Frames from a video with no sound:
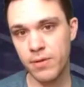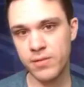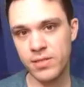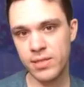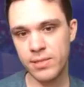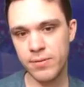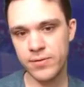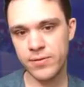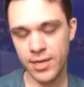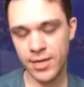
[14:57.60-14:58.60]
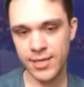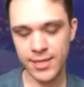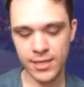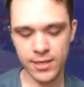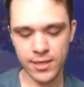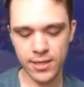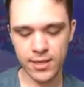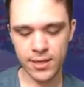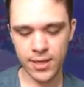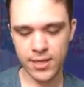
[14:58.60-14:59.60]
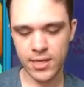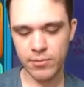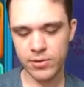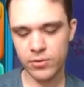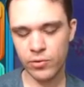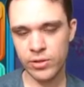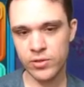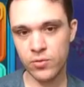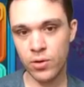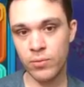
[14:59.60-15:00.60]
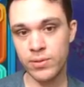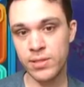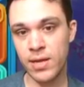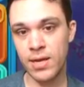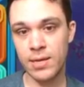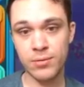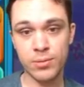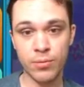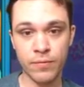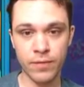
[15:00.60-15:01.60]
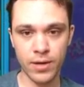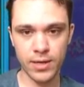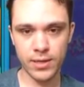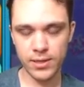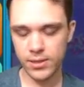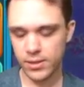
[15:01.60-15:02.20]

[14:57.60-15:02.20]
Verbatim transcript: buffs and debuffs that I need that Kingdom Hearts 3 Sora was not able to provide.